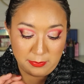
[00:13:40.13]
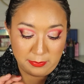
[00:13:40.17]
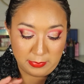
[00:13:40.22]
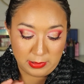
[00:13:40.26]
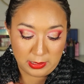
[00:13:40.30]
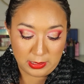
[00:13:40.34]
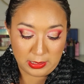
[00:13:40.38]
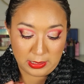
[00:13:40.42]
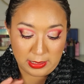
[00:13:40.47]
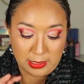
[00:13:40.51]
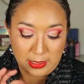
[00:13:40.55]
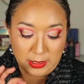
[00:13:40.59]

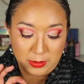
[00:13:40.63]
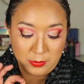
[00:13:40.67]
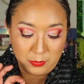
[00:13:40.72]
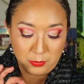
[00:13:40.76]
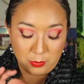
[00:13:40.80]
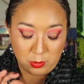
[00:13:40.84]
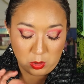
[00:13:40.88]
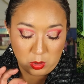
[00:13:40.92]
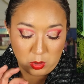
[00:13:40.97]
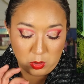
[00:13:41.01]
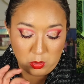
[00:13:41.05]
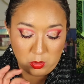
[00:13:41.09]
Milan
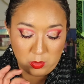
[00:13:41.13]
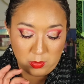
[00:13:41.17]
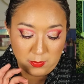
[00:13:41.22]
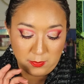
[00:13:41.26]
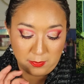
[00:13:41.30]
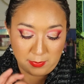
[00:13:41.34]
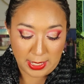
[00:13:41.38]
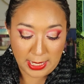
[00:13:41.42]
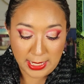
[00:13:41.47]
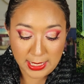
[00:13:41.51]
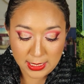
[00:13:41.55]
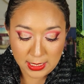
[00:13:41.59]
Row
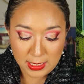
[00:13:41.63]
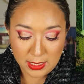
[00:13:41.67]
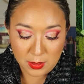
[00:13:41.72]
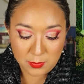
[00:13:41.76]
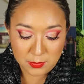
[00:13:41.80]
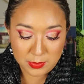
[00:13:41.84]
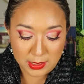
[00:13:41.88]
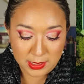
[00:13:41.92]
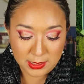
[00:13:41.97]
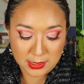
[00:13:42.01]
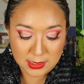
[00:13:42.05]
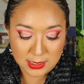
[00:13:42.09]

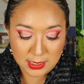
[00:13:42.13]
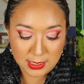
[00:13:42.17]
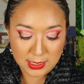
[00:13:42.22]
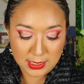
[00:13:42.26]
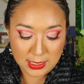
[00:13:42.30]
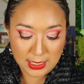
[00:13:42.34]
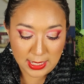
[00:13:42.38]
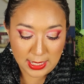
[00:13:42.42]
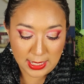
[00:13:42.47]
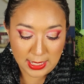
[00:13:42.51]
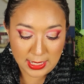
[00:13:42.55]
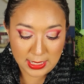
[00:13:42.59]
Makeup. They did
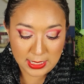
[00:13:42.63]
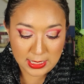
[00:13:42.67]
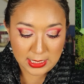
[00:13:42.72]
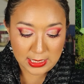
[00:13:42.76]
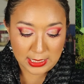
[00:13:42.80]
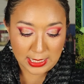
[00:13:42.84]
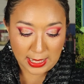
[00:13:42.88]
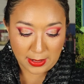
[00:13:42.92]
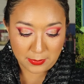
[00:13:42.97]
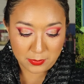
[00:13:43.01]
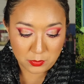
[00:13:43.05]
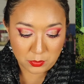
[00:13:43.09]
a
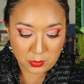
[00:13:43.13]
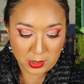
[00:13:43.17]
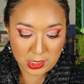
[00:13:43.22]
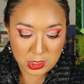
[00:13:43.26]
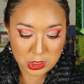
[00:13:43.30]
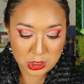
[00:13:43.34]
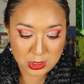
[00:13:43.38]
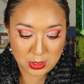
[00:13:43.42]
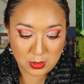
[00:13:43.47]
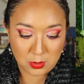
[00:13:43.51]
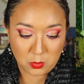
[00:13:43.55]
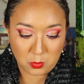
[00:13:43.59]

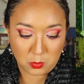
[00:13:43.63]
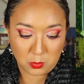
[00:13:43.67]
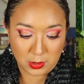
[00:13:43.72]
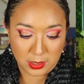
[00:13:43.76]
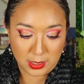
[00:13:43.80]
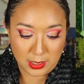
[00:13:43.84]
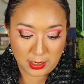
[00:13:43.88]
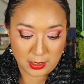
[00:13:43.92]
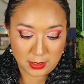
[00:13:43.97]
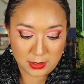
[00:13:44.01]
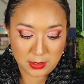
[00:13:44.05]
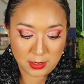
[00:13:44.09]
collaboration
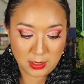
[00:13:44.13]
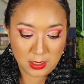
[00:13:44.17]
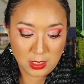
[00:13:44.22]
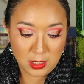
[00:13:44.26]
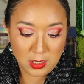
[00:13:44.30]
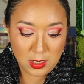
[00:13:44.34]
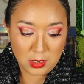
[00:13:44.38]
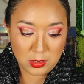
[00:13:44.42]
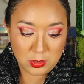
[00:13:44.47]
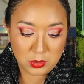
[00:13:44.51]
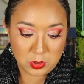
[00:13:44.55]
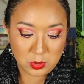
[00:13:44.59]
with
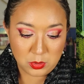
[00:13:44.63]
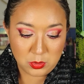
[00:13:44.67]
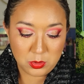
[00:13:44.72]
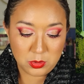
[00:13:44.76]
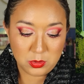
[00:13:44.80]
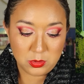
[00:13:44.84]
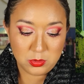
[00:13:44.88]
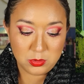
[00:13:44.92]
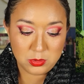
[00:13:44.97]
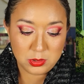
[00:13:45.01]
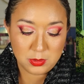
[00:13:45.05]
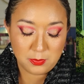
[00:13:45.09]

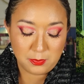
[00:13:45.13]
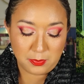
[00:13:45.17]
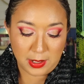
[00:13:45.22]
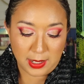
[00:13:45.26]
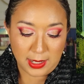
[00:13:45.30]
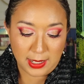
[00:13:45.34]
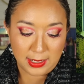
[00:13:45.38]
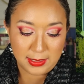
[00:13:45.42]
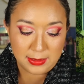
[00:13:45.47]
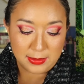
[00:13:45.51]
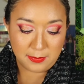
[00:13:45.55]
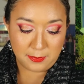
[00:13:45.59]
Doodles
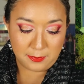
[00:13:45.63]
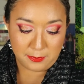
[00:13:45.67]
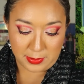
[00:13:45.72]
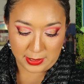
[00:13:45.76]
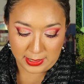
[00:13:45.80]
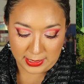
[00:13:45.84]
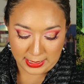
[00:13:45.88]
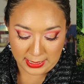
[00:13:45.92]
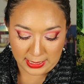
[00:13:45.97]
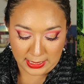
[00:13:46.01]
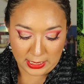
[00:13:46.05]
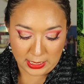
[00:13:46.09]
by the
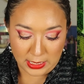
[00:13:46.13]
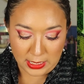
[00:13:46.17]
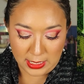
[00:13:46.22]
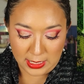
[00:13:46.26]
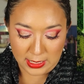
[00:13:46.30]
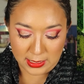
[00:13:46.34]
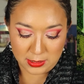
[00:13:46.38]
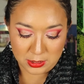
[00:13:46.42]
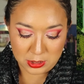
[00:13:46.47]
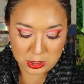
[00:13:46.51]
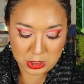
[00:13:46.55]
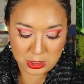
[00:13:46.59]
Bunny,
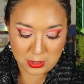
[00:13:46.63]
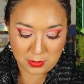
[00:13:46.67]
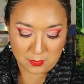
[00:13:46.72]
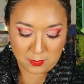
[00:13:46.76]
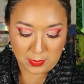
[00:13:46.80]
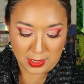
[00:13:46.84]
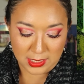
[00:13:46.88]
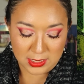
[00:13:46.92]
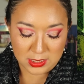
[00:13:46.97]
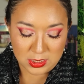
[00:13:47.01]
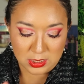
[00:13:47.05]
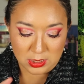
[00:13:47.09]
and she
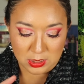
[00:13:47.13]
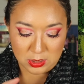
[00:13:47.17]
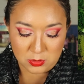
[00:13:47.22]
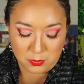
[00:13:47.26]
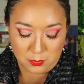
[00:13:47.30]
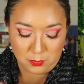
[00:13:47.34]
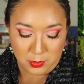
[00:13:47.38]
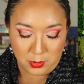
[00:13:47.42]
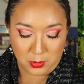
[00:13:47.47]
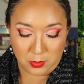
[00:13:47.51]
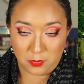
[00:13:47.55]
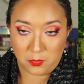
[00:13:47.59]
makes these
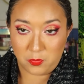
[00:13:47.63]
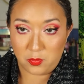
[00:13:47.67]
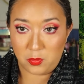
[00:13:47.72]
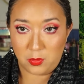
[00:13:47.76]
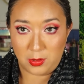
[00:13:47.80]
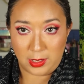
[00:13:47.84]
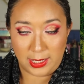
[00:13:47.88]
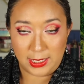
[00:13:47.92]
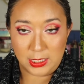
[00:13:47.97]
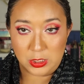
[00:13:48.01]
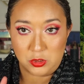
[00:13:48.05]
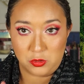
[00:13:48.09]
beautiful
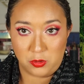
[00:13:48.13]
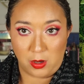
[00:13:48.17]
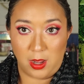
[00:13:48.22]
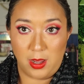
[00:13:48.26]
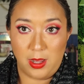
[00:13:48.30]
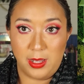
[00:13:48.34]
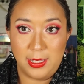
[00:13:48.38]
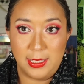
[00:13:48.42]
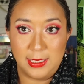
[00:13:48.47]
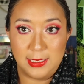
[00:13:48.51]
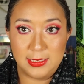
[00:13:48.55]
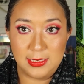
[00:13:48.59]
like
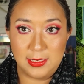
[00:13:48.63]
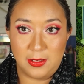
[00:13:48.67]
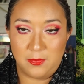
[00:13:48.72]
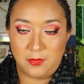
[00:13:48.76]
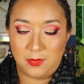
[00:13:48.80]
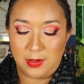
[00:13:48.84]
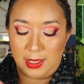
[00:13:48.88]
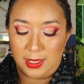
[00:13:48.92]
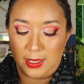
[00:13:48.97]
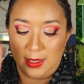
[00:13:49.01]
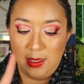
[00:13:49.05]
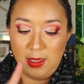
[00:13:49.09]
drawings of
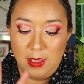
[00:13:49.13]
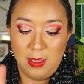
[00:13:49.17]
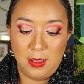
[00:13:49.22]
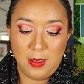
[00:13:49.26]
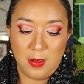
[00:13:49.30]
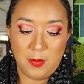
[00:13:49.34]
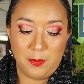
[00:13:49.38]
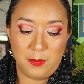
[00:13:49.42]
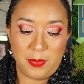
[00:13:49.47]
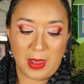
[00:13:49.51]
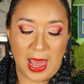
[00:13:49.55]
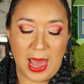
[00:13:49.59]
like
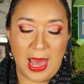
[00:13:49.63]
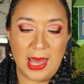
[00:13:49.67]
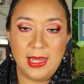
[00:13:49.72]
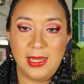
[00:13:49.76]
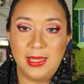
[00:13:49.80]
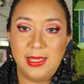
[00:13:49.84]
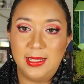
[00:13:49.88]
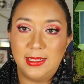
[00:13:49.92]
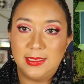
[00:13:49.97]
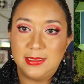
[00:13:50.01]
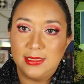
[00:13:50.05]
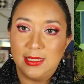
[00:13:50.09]

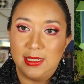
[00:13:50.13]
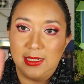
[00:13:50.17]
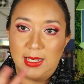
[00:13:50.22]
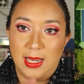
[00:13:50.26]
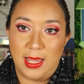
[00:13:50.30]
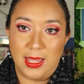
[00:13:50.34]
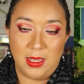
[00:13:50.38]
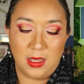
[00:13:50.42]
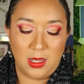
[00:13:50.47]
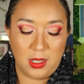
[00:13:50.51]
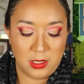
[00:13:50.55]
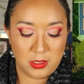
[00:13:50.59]
palettes and
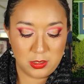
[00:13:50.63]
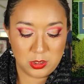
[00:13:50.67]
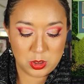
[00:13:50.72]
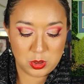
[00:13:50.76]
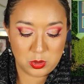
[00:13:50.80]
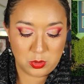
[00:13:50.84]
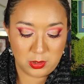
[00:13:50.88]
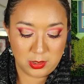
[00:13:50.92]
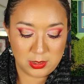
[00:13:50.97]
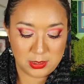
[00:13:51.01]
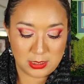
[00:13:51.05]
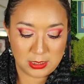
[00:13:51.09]
like color
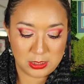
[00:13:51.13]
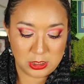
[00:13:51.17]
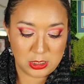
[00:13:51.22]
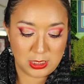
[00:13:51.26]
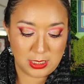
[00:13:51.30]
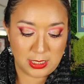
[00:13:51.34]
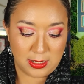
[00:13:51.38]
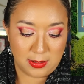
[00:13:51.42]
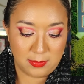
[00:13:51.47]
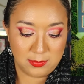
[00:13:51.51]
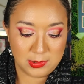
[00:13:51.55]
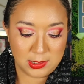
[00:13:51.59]
stories that she
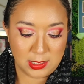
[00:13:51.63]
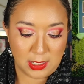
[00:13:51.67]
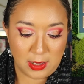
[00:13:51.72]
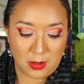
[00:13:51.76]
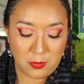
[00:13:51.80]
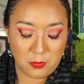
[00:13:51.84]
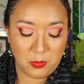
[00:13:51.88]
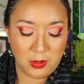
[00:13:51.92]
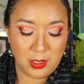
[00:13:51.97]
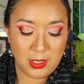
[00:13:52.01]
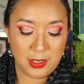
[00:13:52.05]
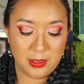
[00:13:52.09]
comes
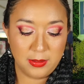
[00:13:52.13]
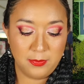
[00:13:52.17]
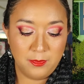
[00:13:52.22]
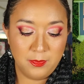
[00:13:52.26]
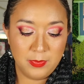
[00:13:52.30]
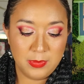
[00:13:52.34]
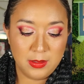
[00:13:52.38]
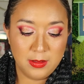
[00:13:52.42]
up with.